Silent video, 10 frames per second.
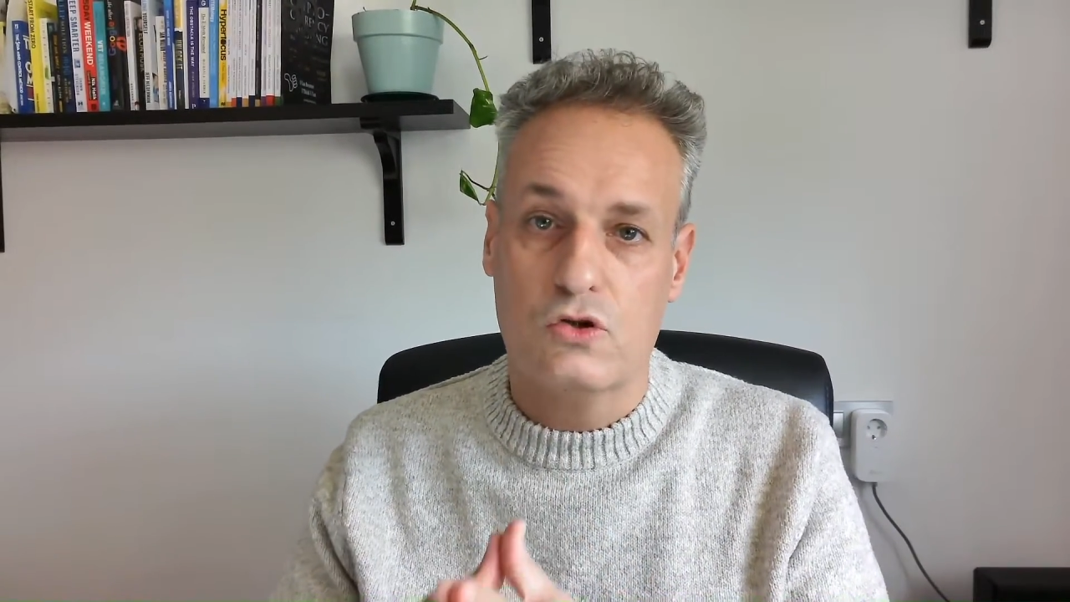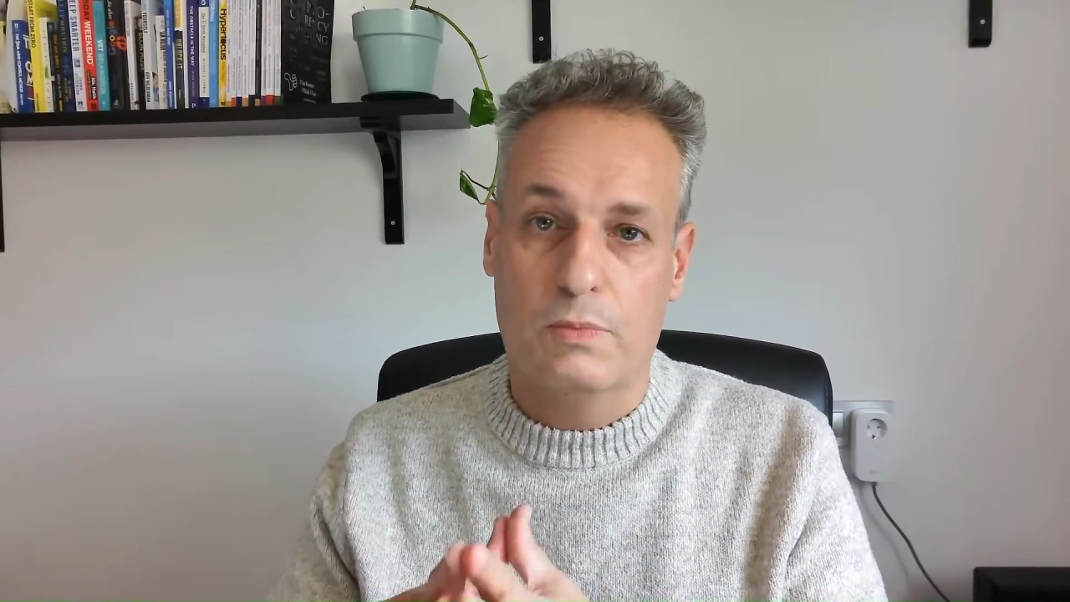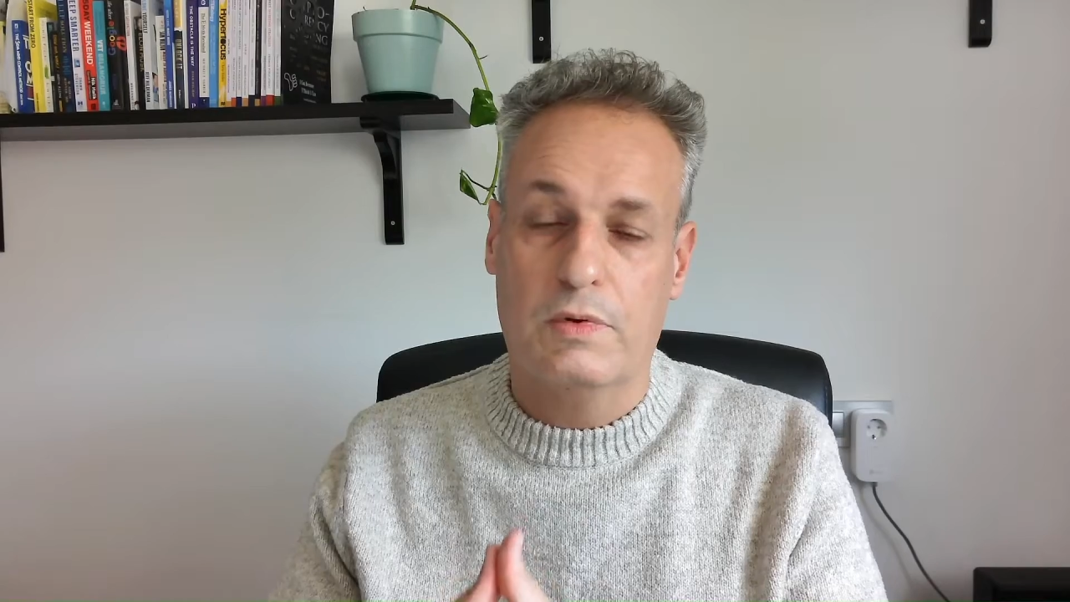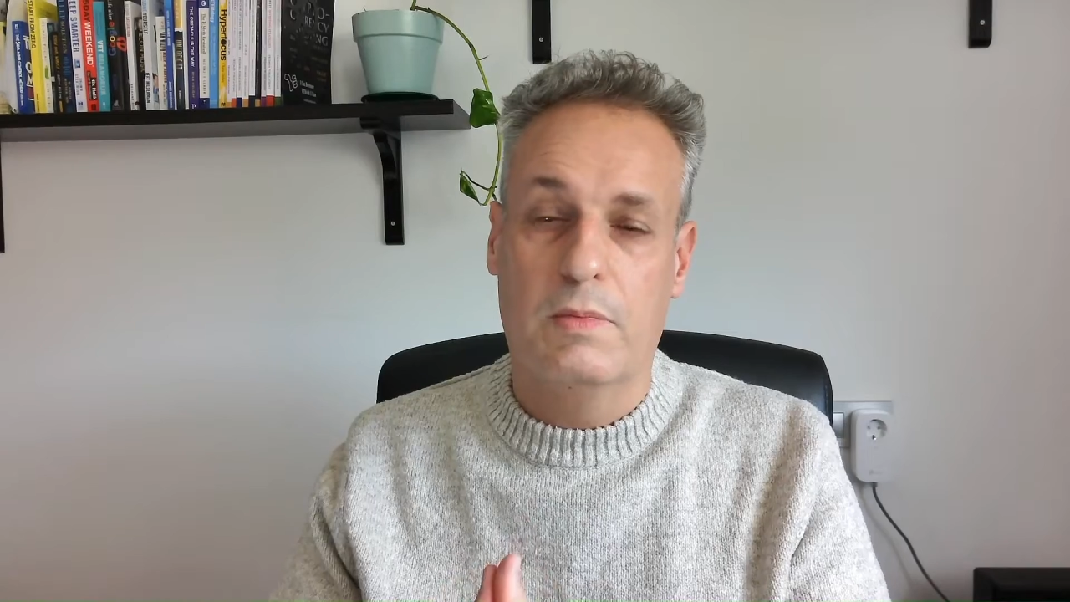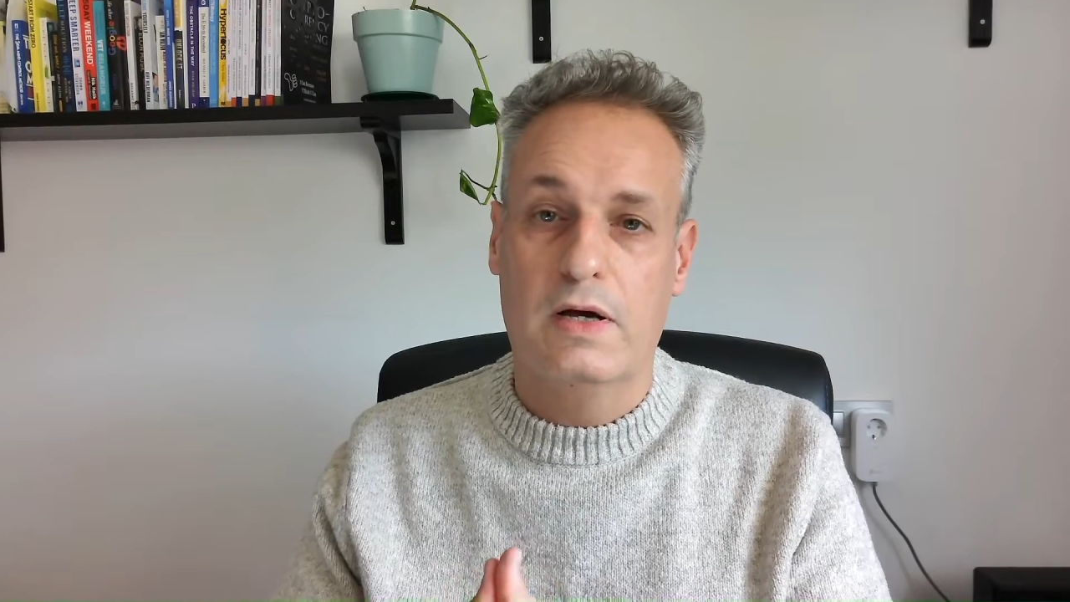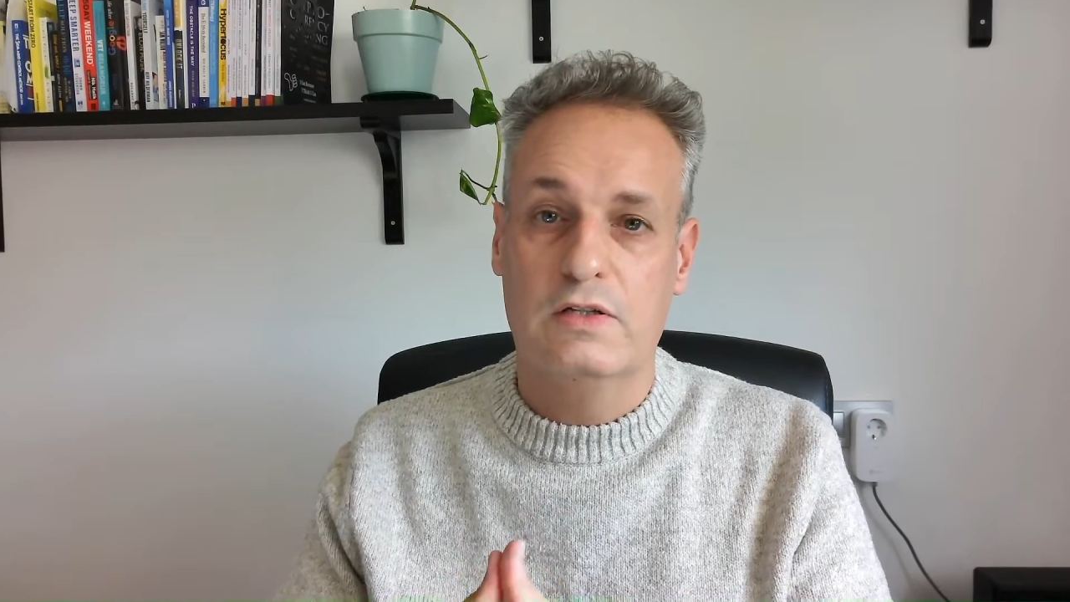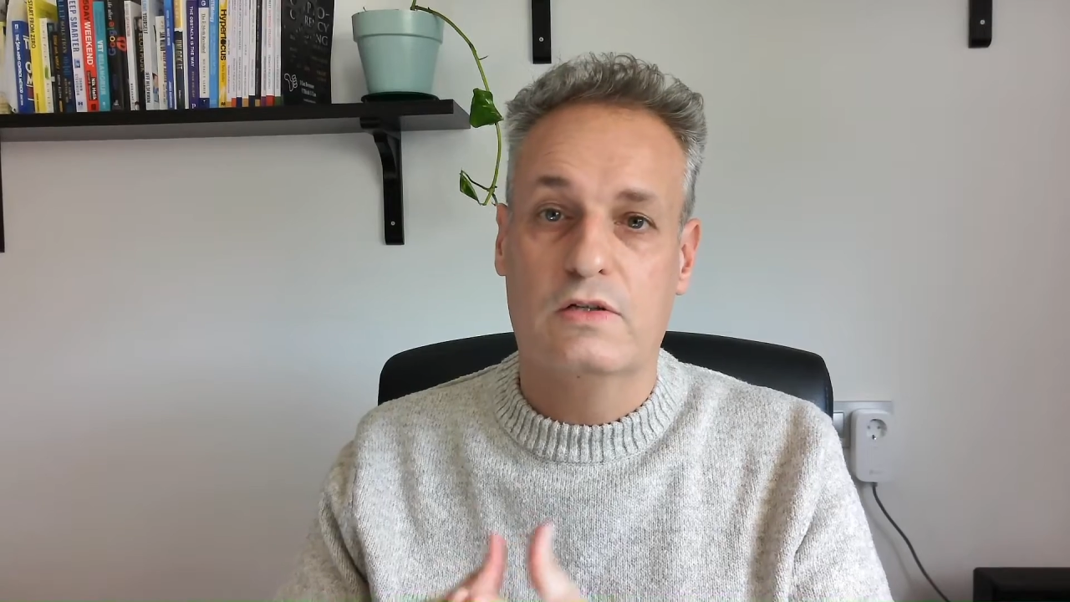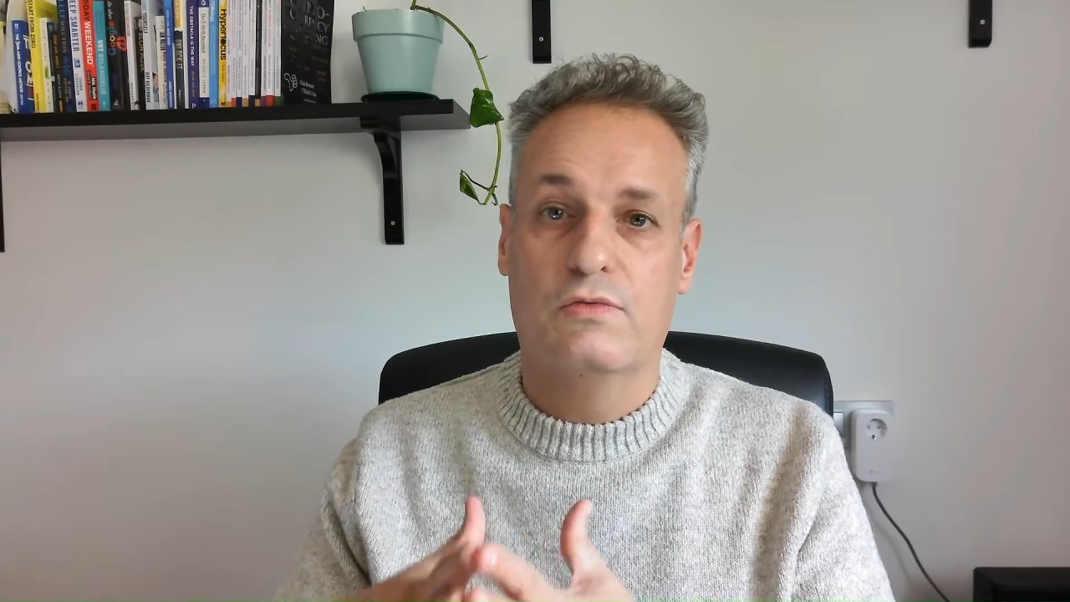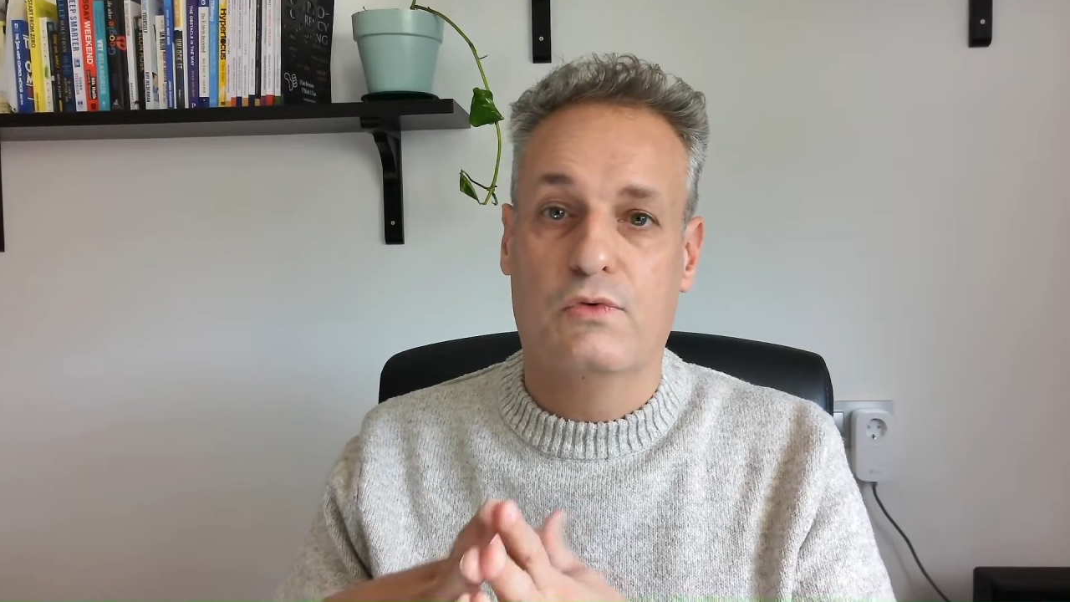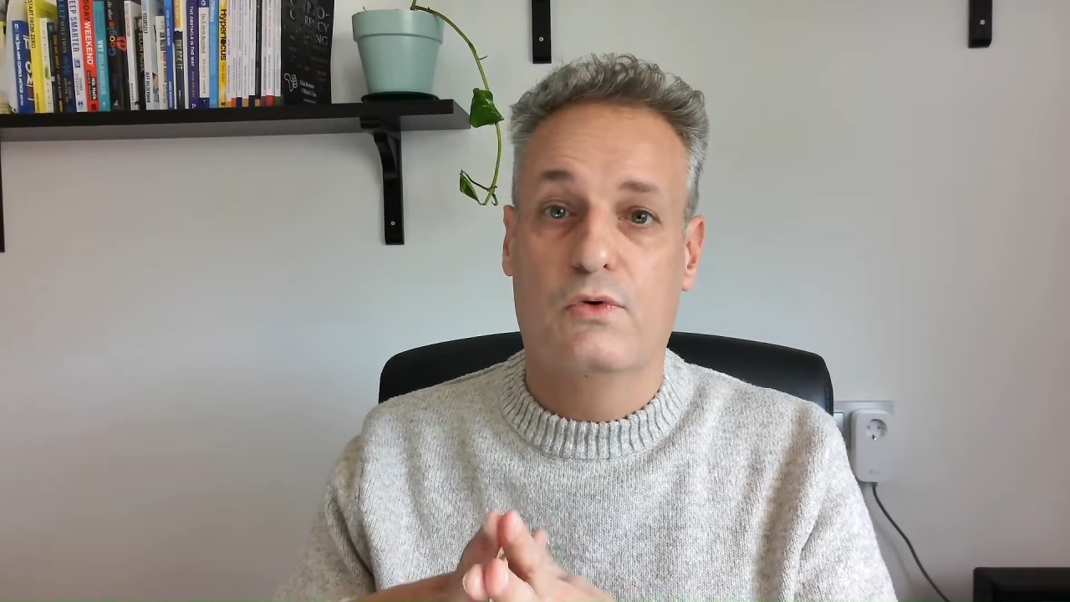optimized
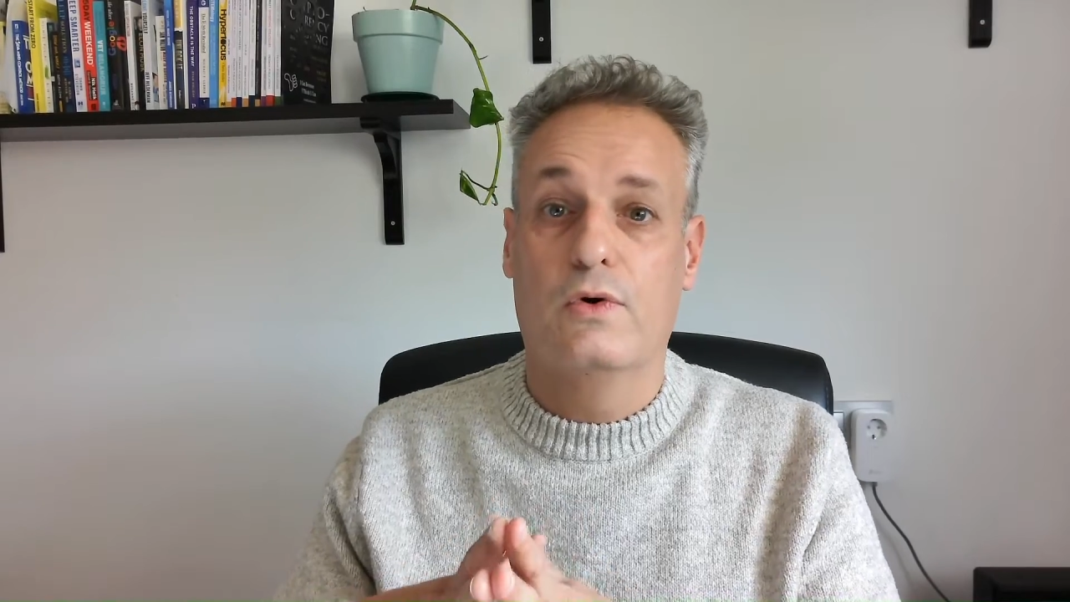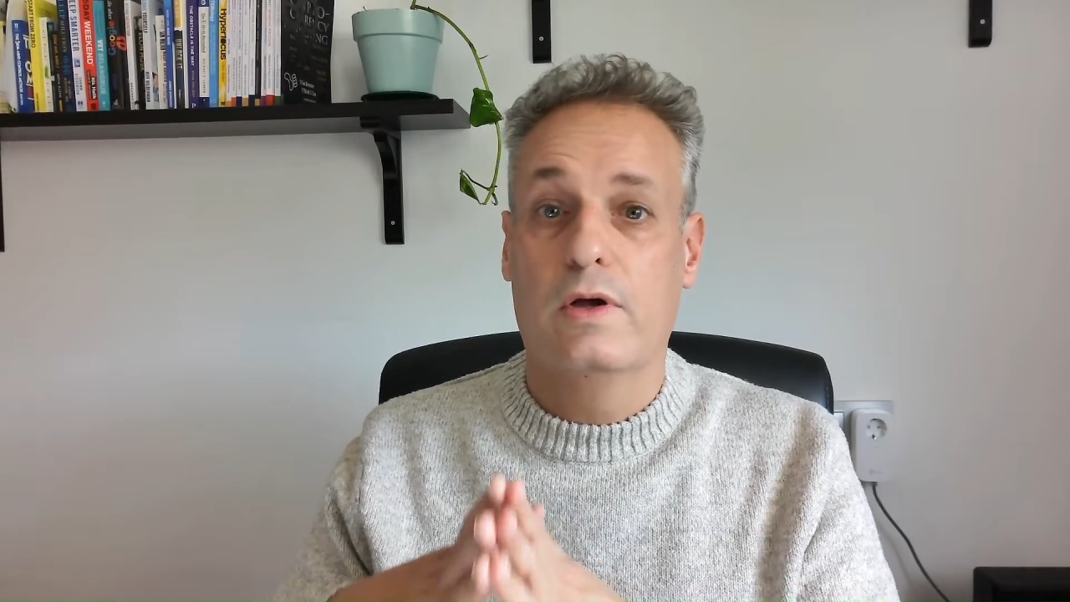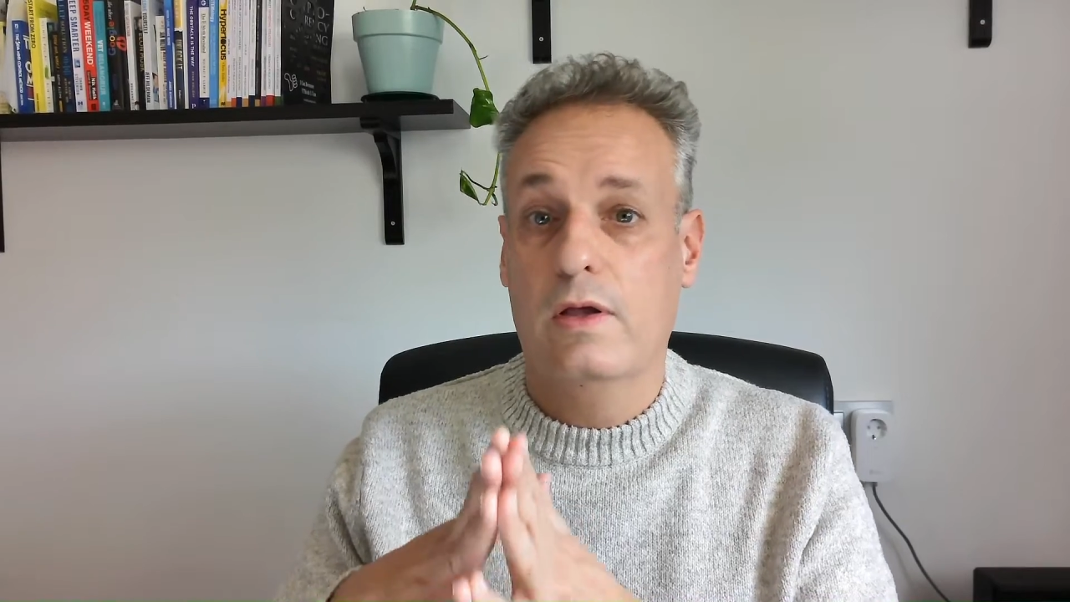for